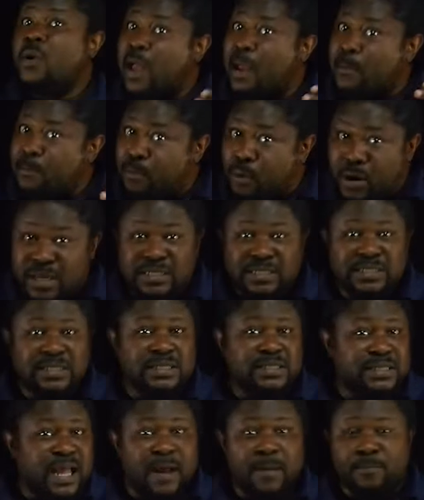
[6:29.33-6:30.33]

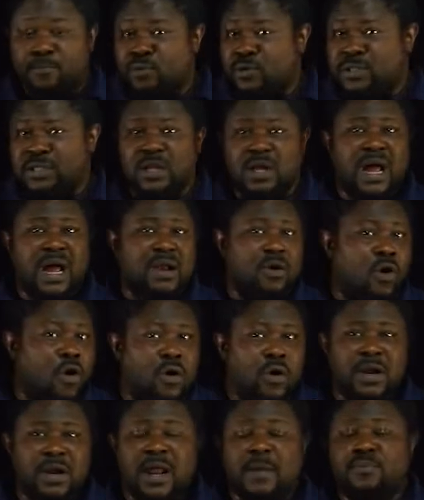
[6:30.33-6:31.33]
policies and
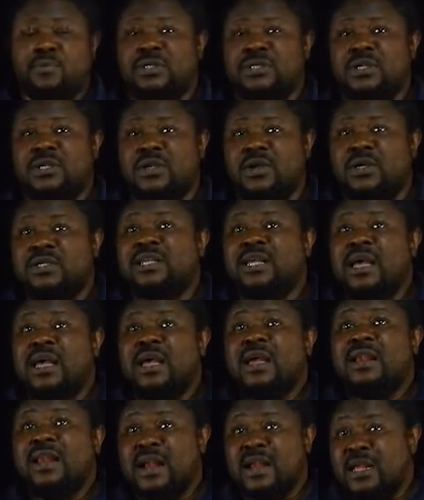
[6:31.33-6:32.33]
all other procedures
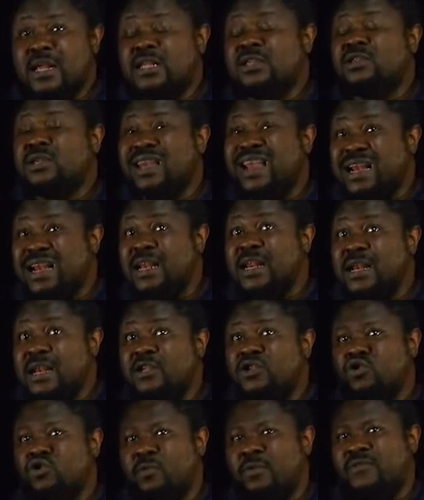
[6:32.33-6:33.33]
that they
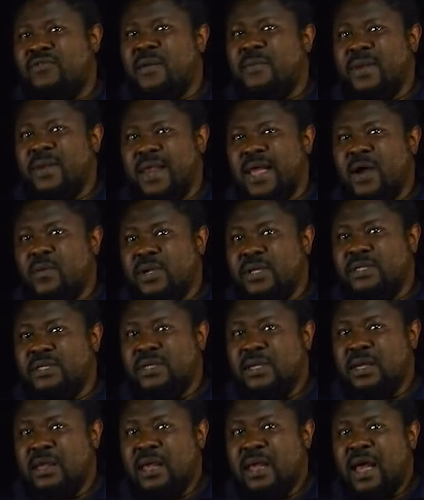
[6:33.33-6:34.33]
need to be familiar with.
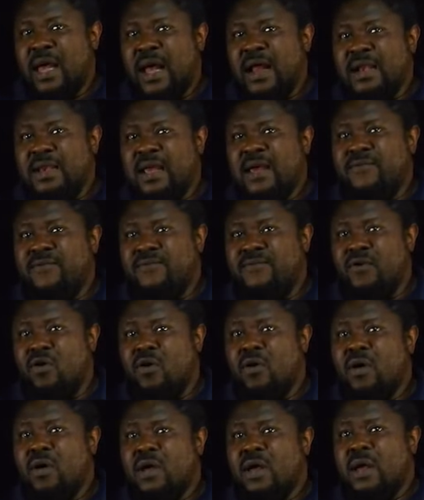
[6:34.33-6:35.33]
And
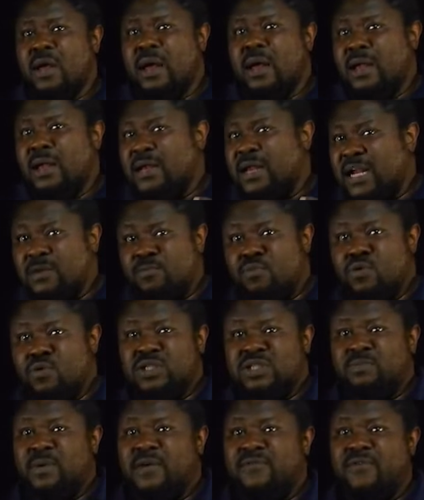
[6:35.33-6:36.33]
therefore, that
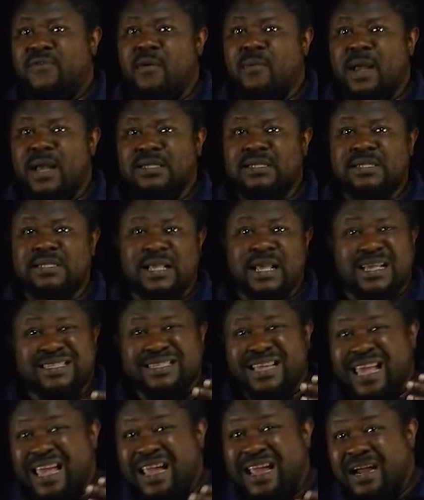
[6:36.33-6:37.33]
boosts performance, that's
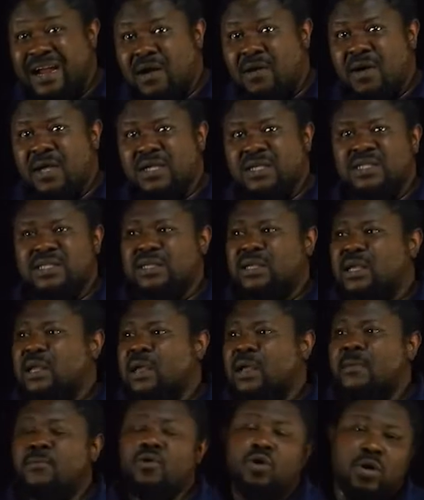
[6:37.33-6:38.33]
increased
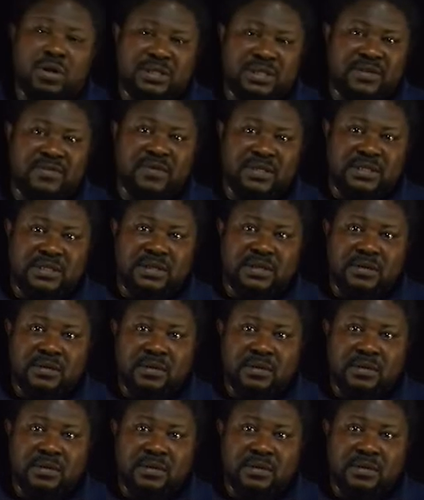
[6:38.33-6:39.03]
productivity.